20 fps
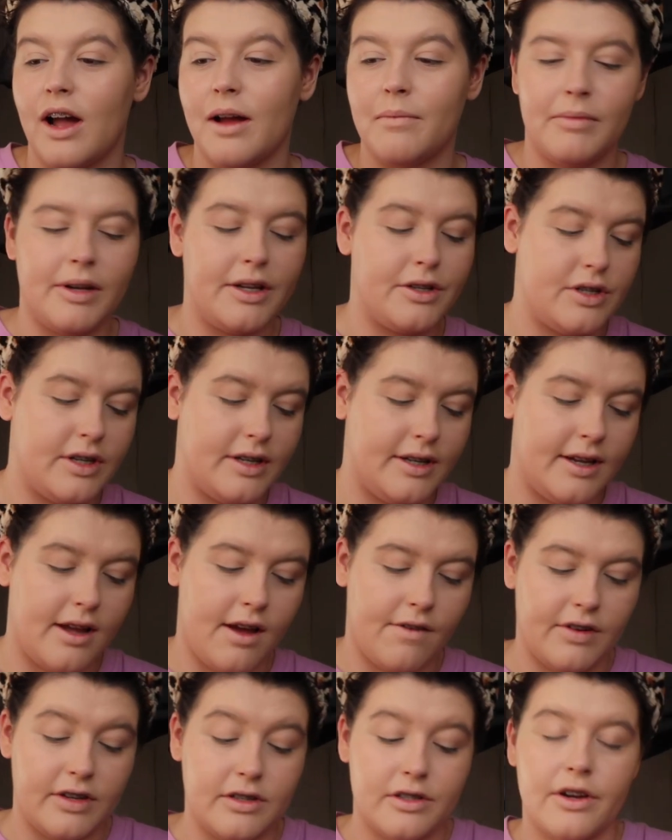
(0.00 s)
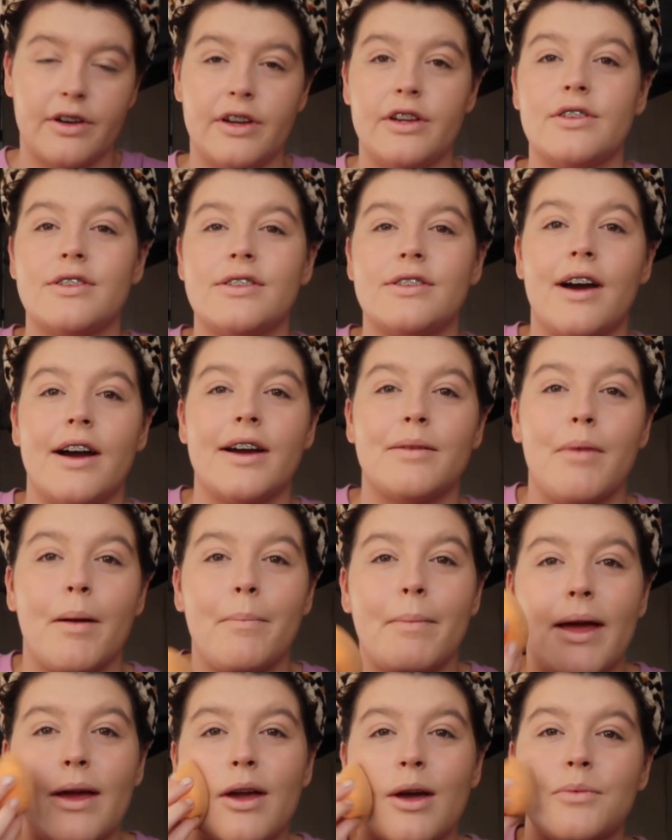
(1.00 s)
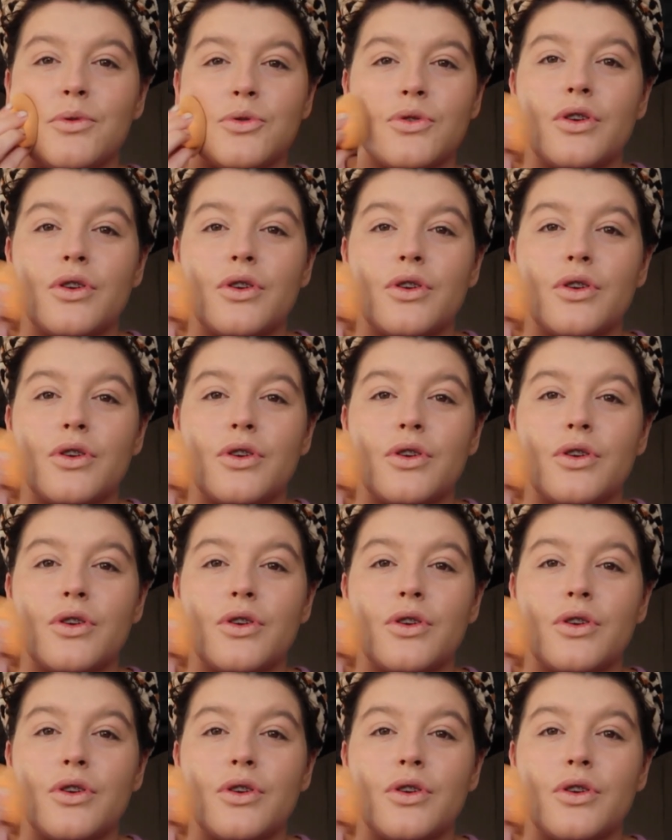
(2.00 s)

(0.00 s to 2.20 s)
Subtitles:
I've literally only just started my makeup,